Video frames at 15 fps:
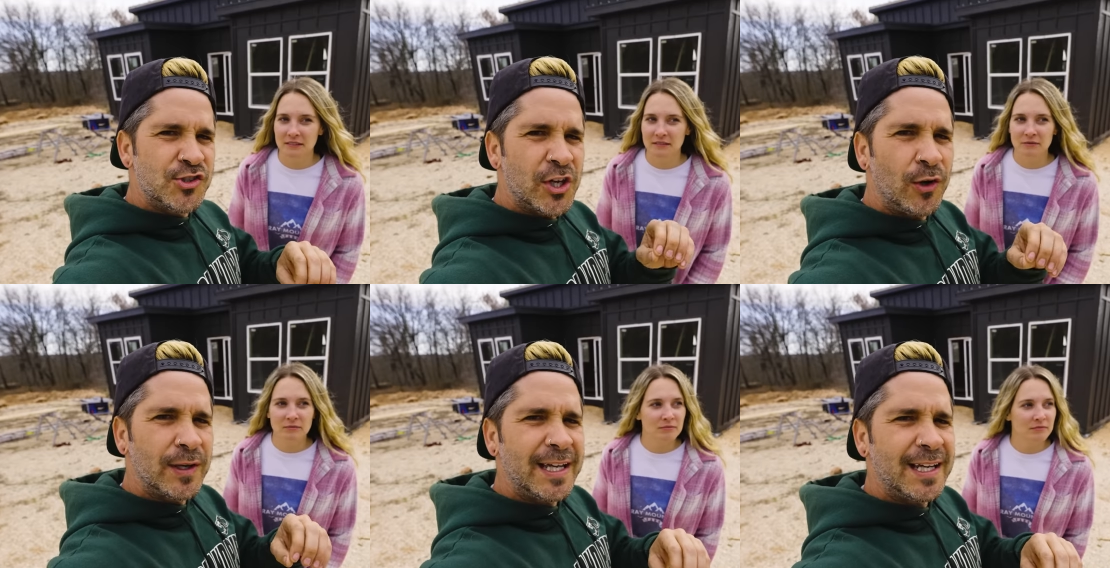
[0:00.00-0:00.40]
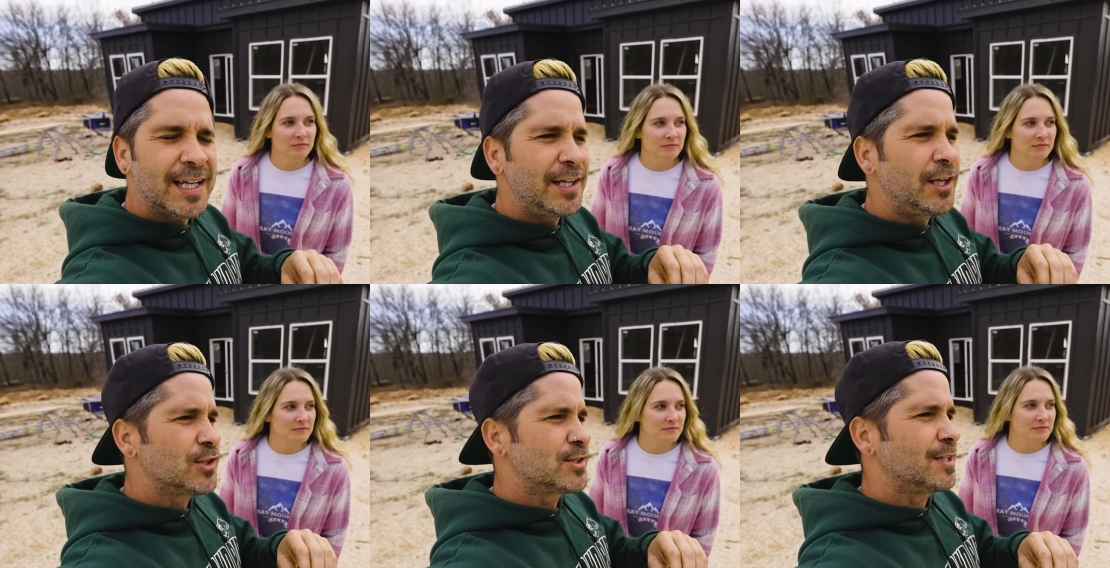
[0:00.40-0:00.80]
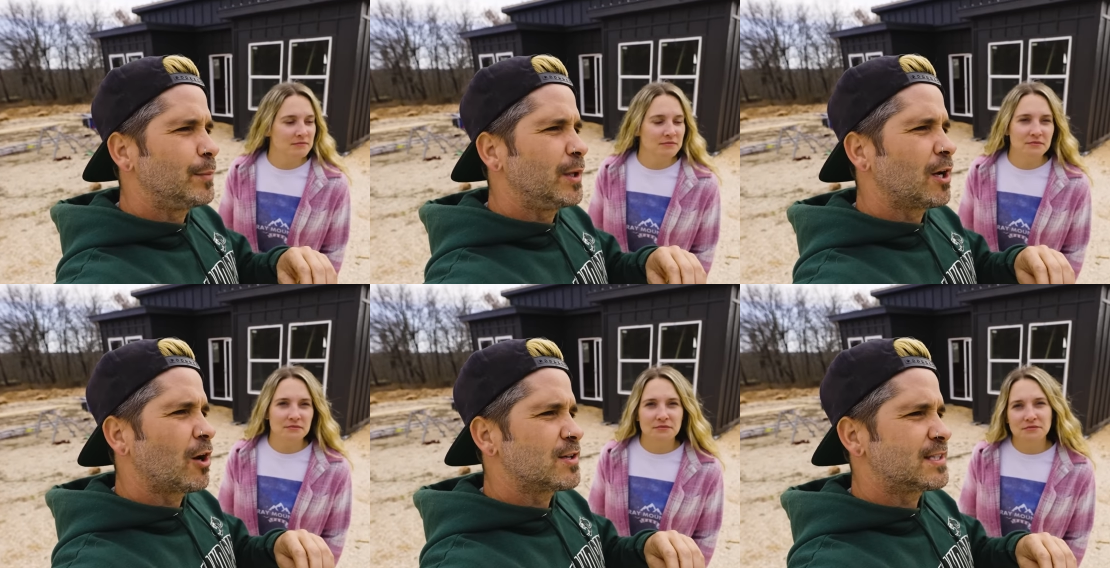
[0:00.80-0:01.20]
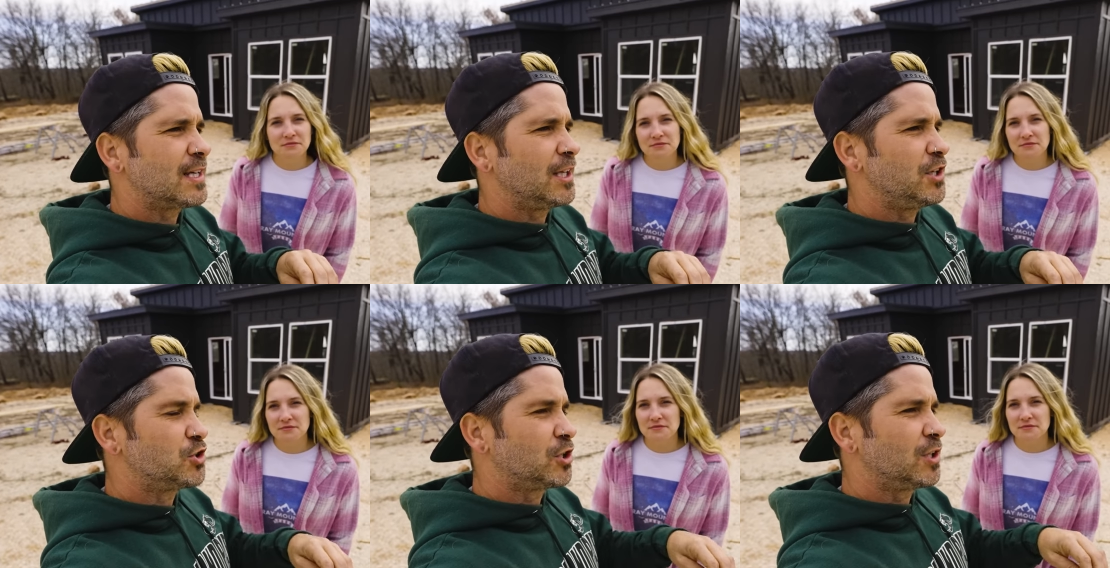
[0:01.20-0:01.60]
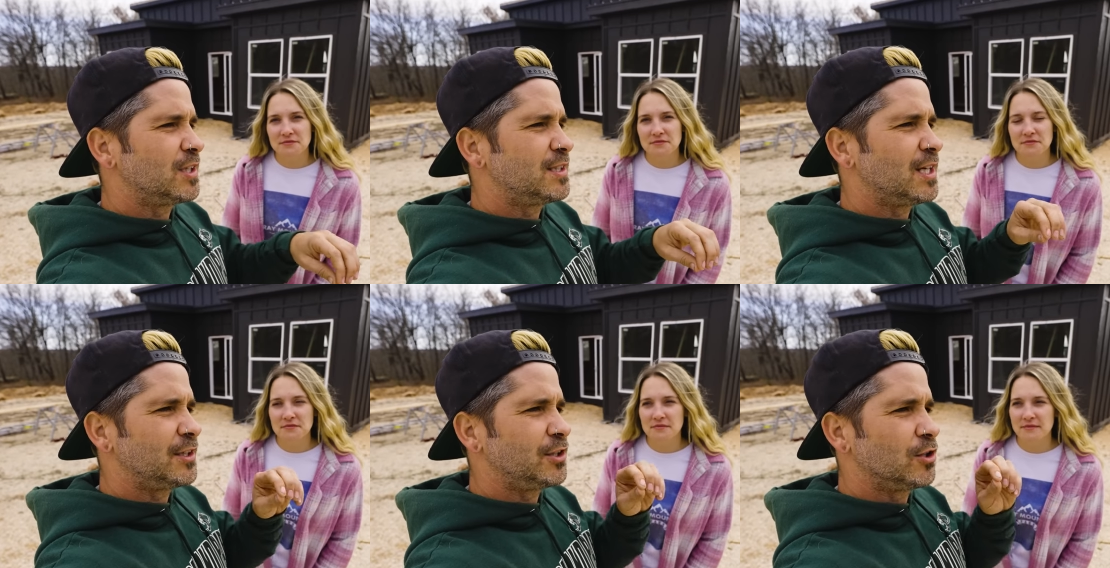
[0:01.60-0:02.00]
Speaker 1: So again, I know some of you are saying you should
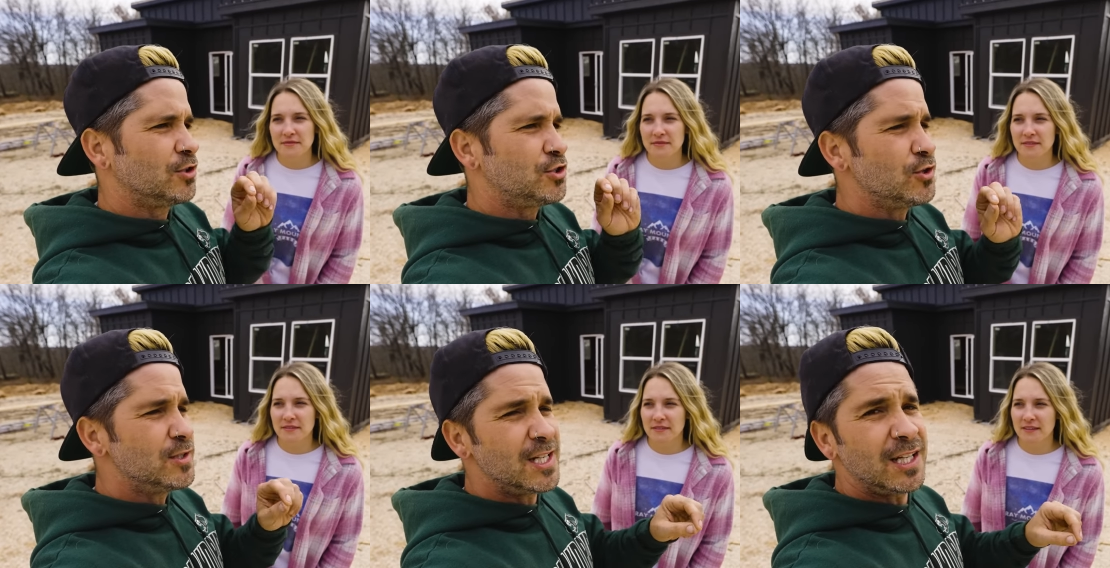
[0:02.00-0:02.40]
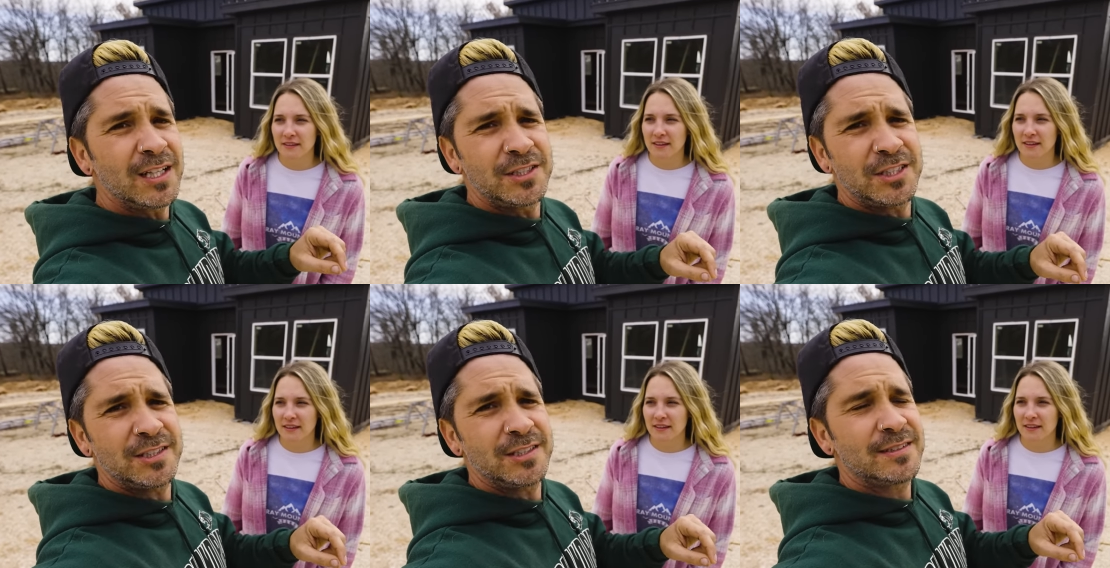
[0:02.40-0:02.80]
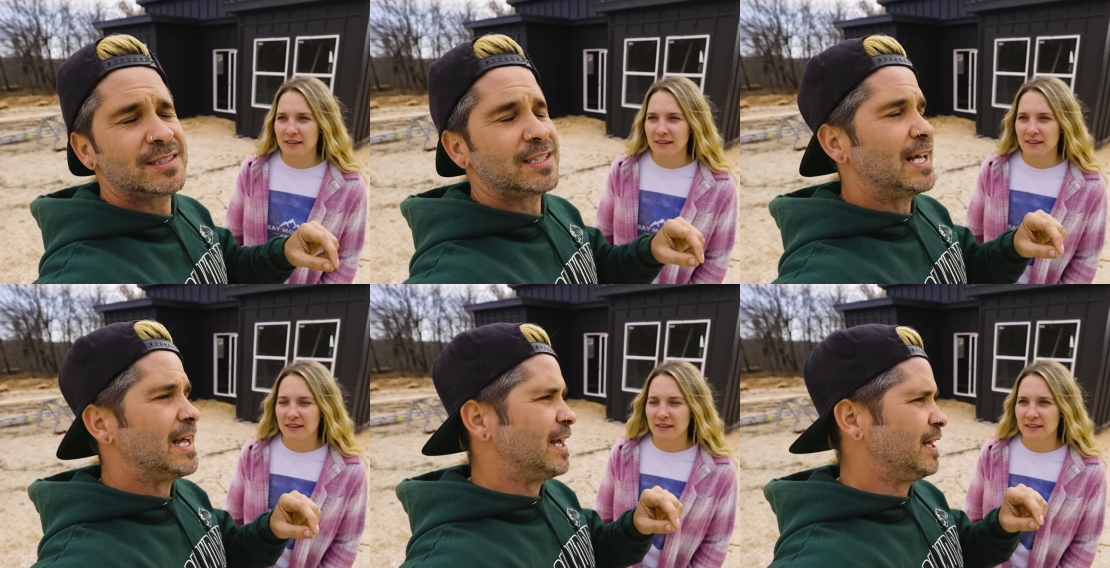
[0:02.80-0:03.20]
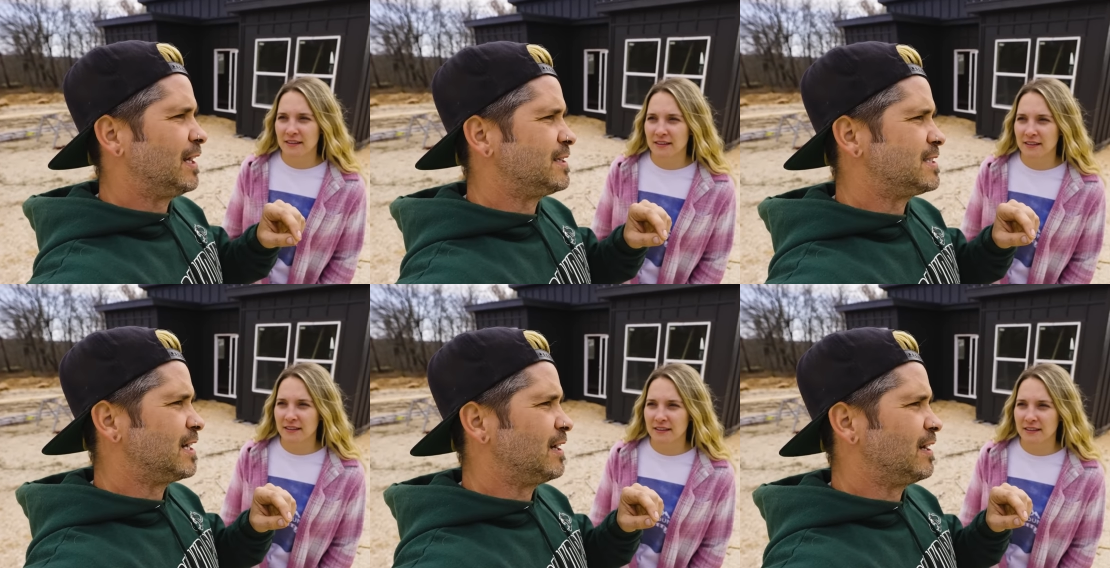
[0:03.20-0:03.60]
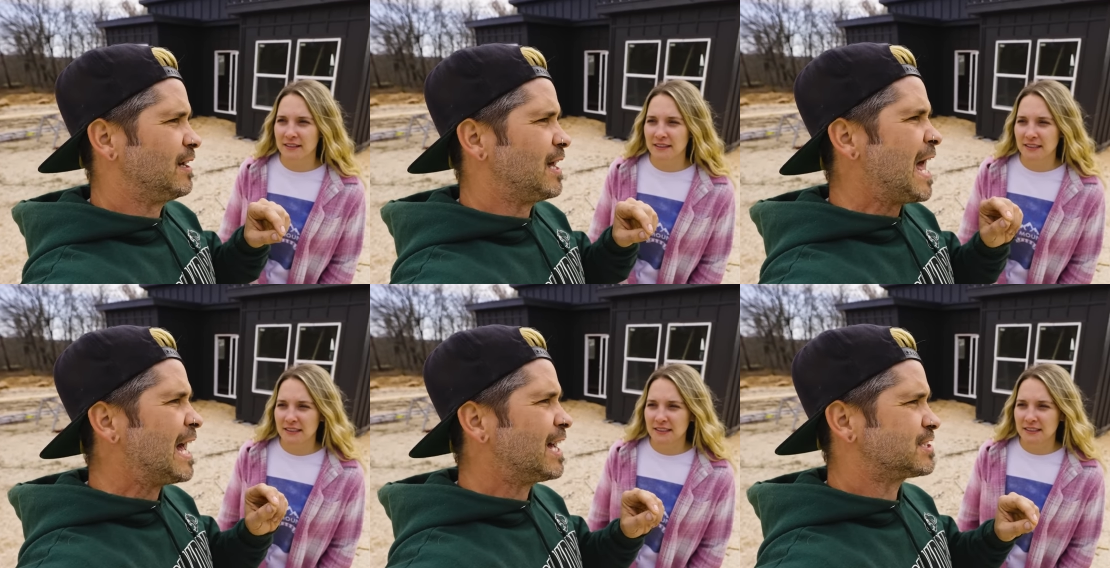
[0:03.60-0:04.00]
have done your due diligence and
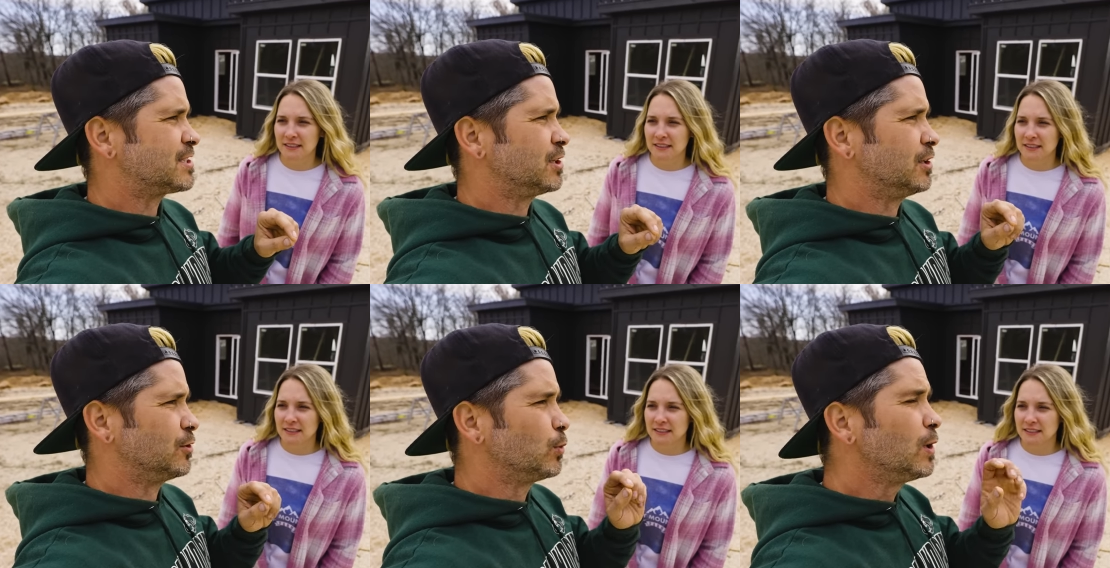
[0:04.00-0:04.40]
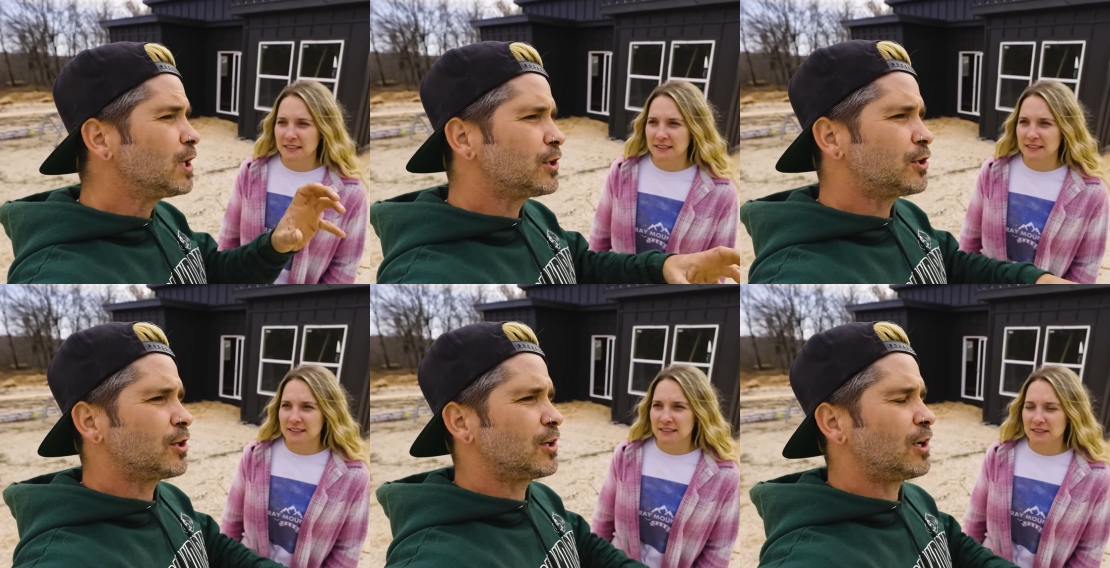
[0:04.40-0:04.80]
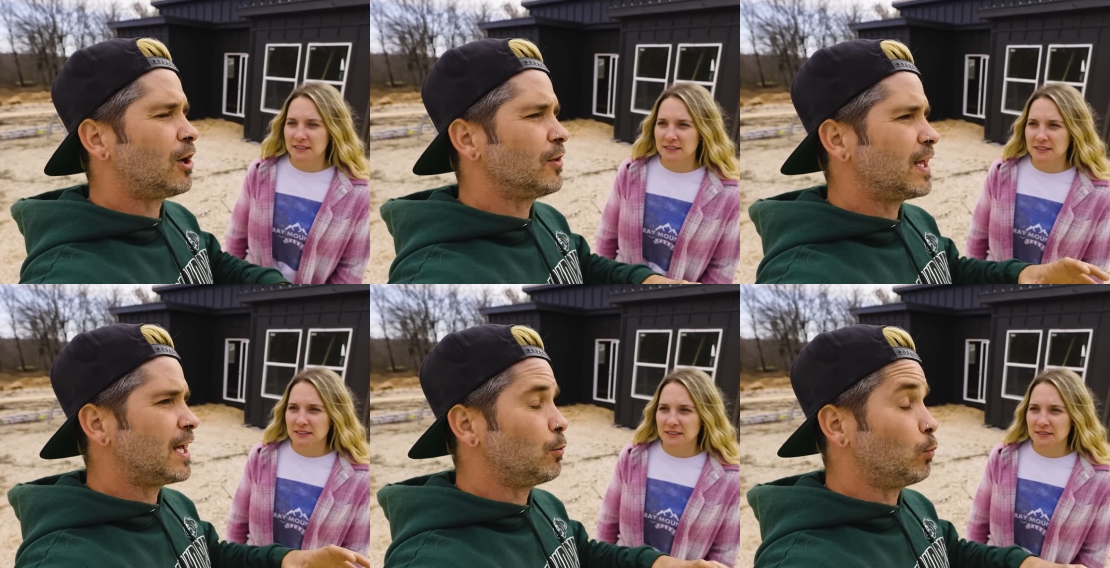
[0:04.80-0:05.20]
uh, asked the realtor and all that.